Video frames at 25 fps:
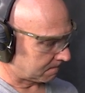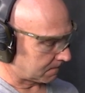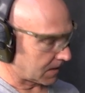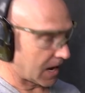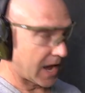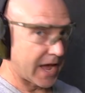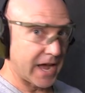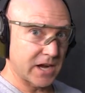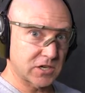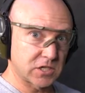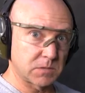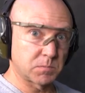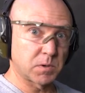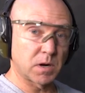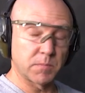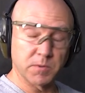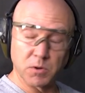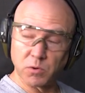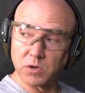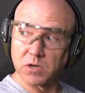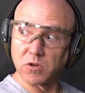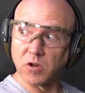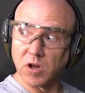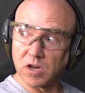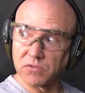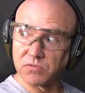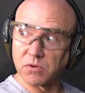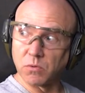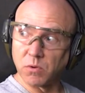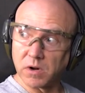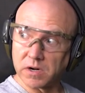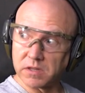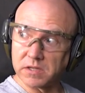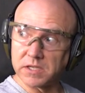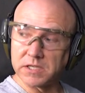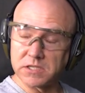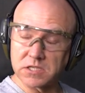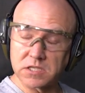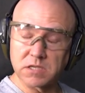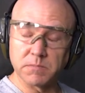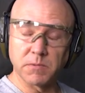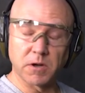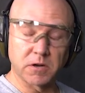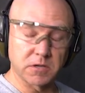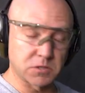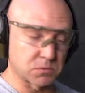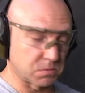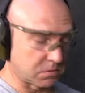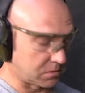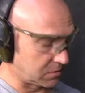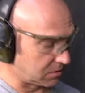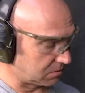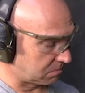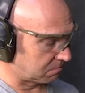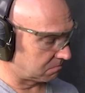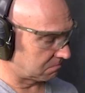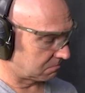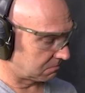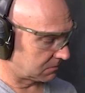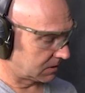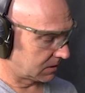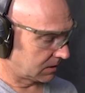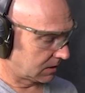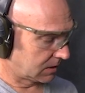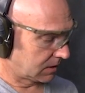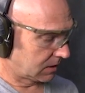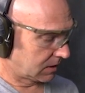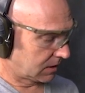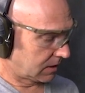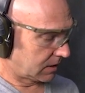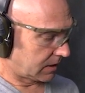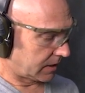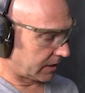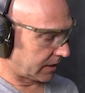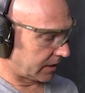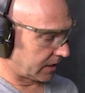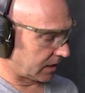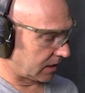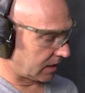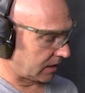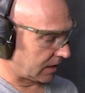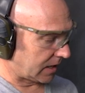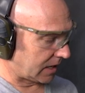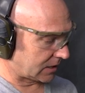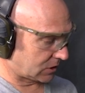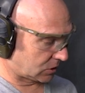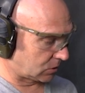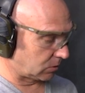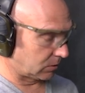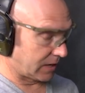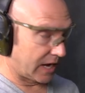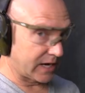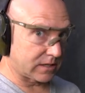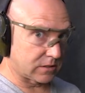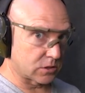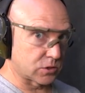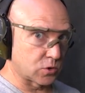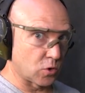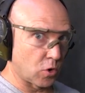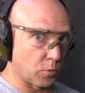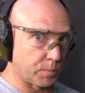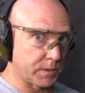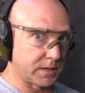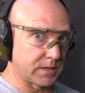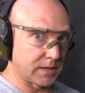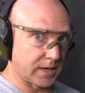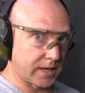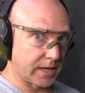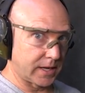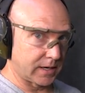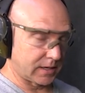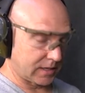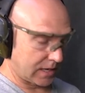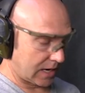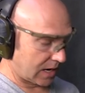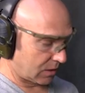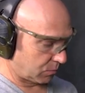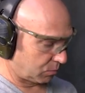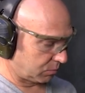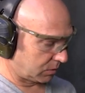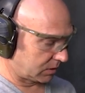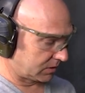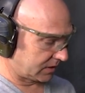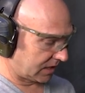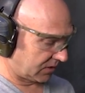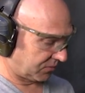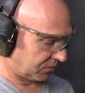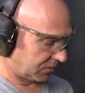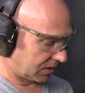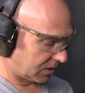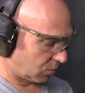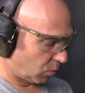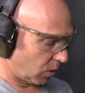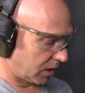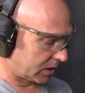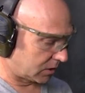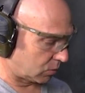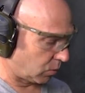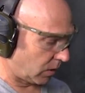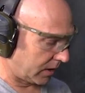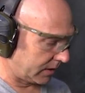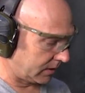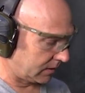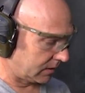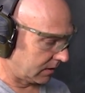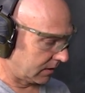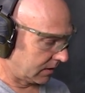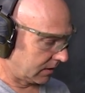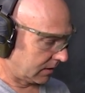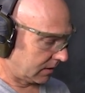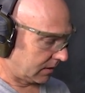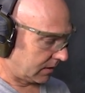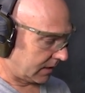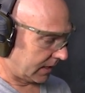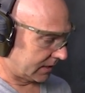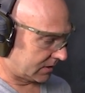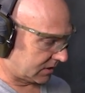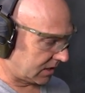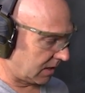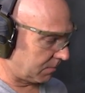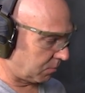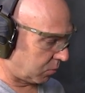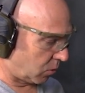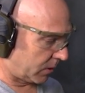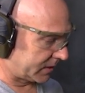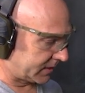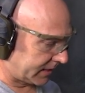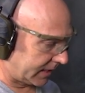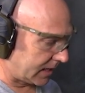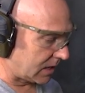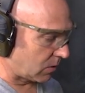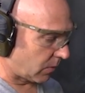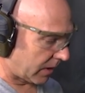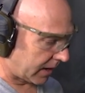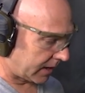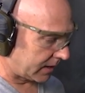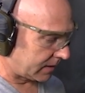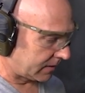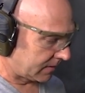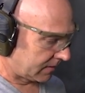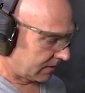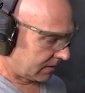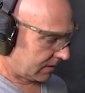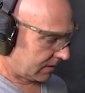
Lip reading: I actually probably would have gone for one of these, to be honest with you. I still like the Scorpion, and I would definitely want one at some point anyway.